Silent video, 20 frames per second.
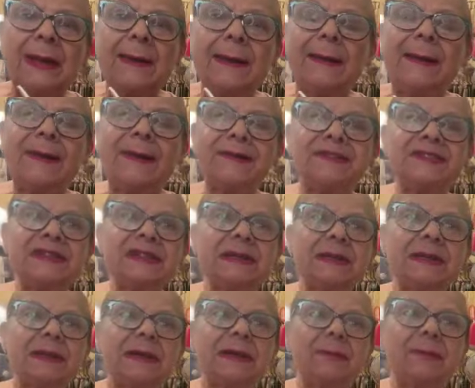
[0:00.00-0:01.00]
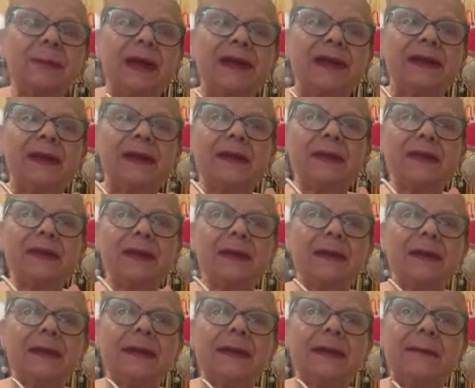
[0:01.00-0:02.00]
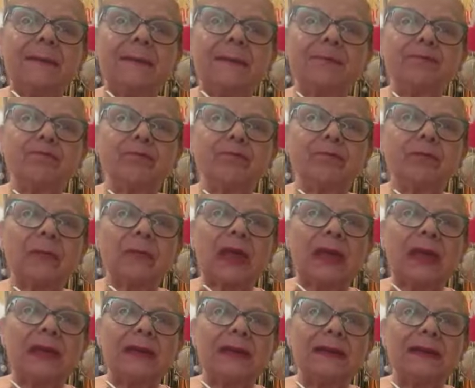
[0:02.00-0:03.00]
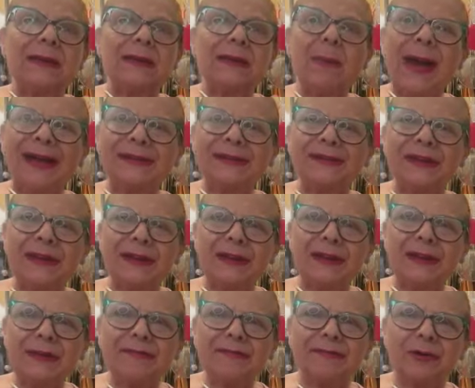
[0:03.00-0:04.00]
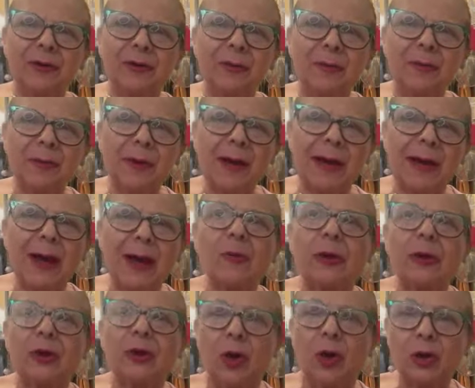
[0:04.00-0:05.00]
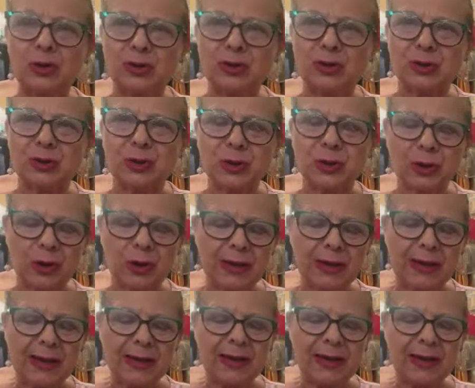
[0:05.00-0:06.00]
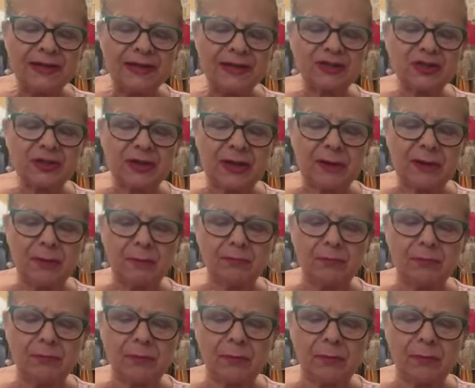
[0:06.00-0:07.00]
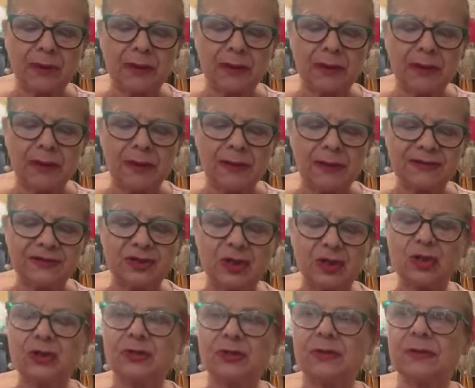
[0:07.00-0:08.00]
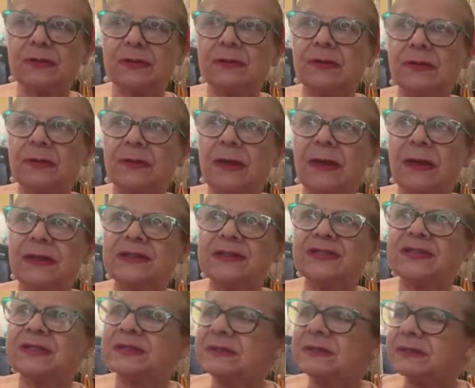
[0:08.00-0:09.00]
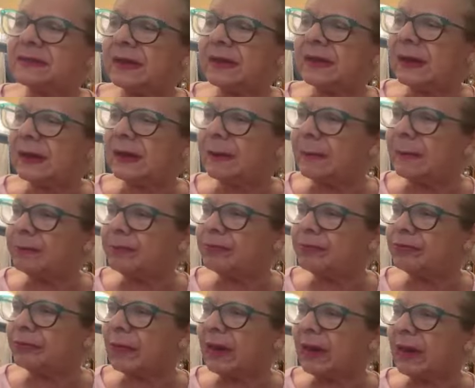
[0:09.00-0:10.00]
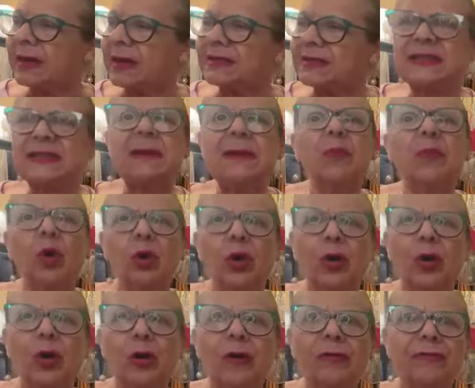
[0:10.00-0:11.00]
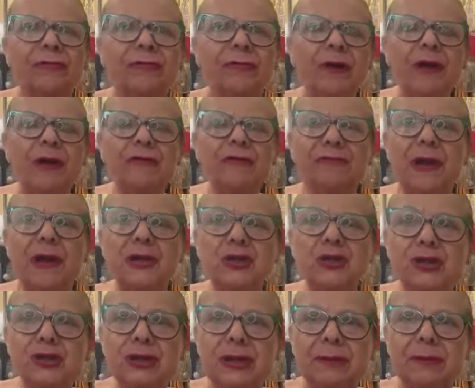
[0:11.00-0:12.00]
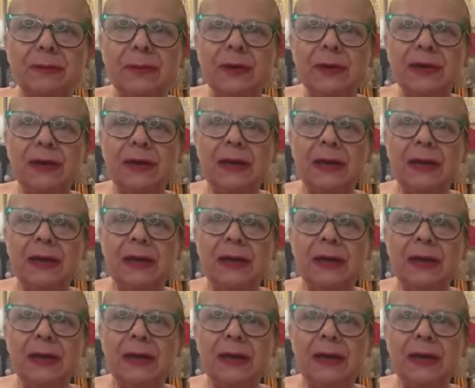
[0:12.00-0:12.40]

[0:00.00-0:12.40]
And uh, but um, the mate from our culture, it's um, it's a it's um, a symbol of friendship